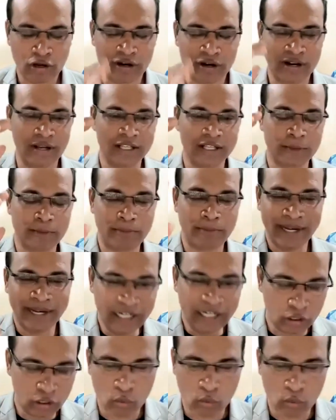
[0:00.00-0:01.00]
or a
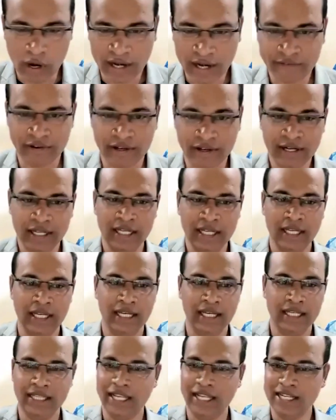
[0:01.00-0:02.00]
sprint or whatever,
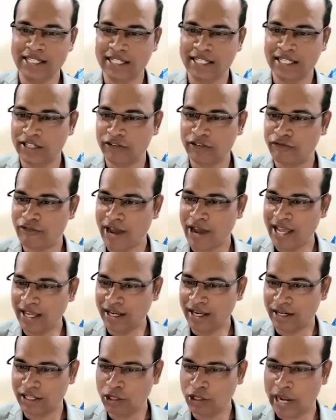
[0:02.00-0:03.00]
there is a
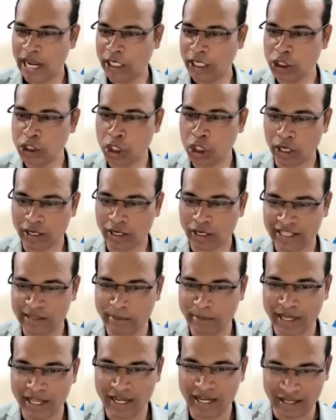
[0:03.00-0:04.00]
fire, you know, gunshot in the
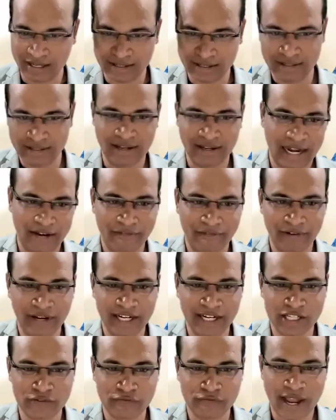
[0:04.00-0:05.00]
beginning. And when
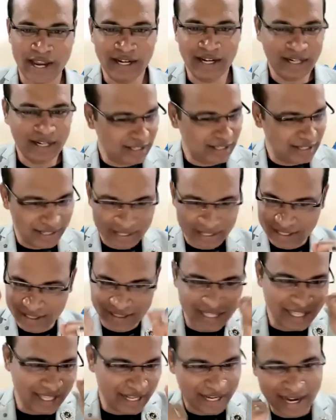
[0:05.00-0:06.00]
it's fired,
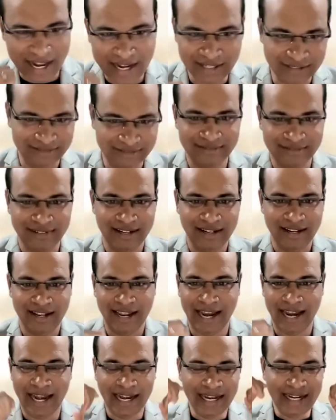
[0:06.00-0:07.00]
they run.
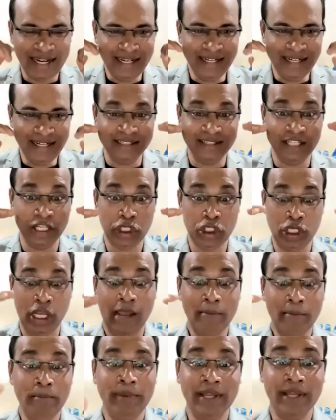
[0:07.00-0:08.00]
And the
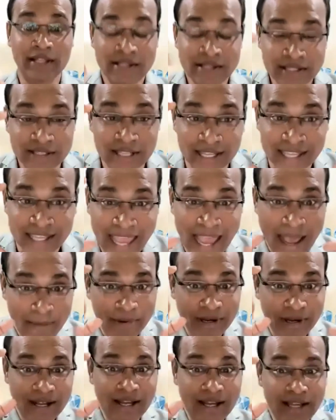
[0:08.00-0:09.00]
champions, the
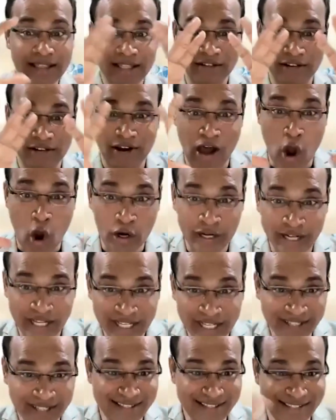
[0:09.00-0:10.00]
camera, the
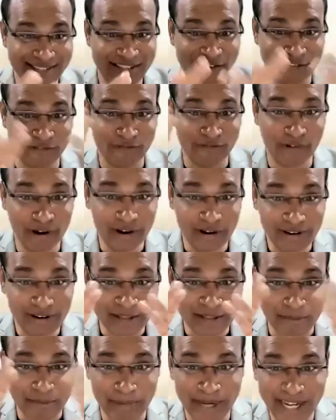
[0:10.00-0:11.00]
audience, the
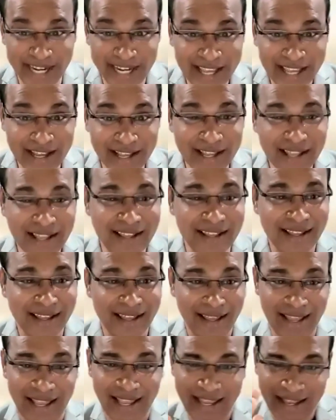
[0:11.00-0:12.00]
world, the media,
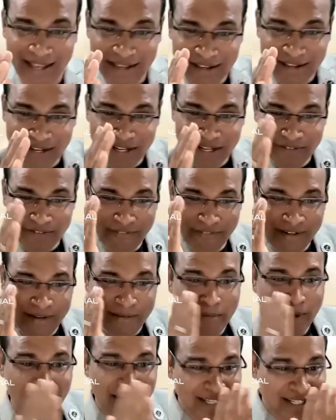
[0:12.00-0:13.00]

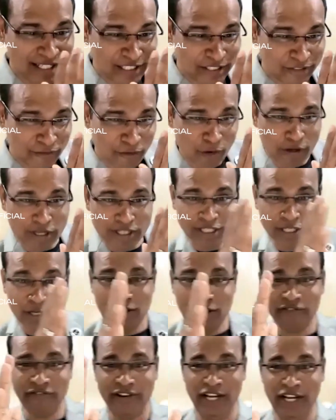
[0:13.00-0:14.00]
everybody is focusing
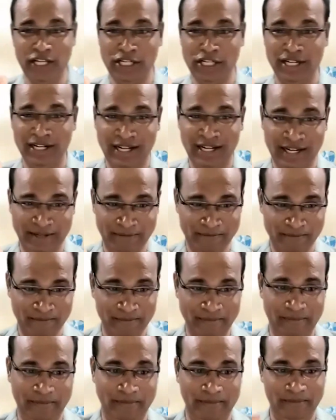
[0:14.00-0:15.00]
on the finishing line.
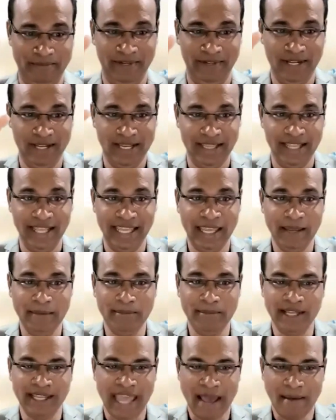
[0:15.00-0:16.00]
They
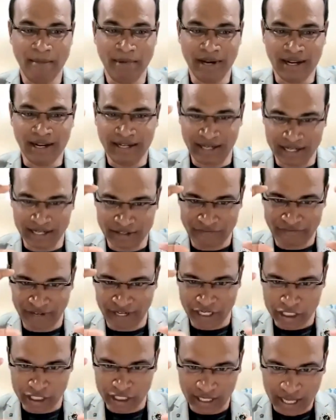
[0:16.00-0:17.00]
keep the camera near the
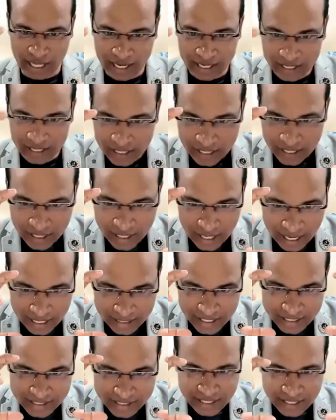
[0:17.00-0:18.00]
finishing line
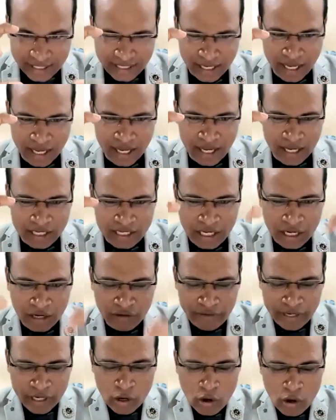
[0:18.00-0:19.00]
and they say, here
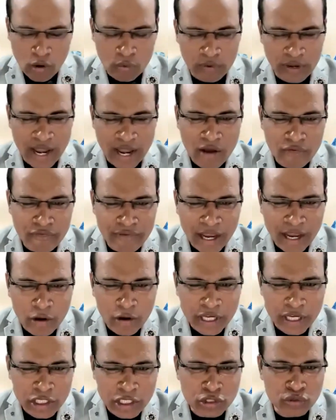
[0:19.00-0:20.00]
we go. Now we are
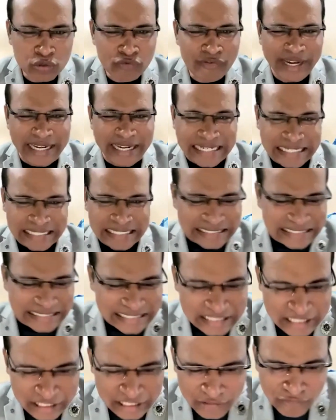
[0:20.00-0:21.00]
going to witness
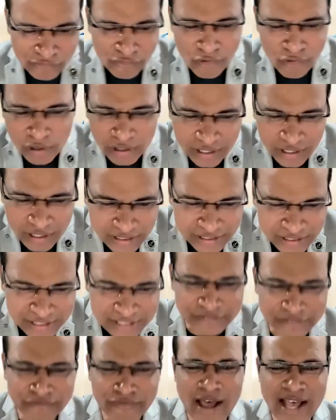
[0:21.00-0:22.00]
the
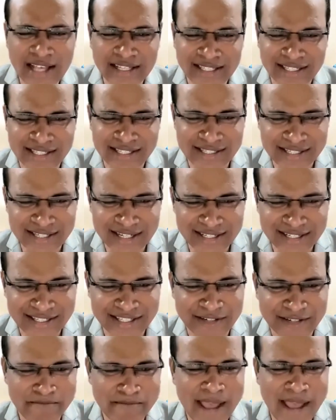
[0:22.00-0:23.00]
world's
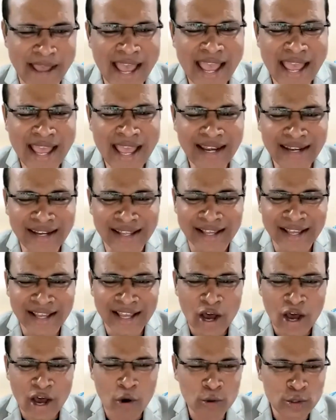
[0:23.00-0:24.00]
fastest man.
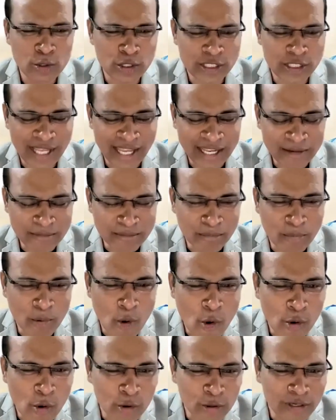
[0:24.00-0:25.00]
Usain
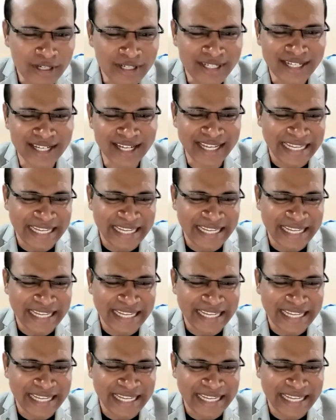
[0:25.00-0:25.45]
Bolt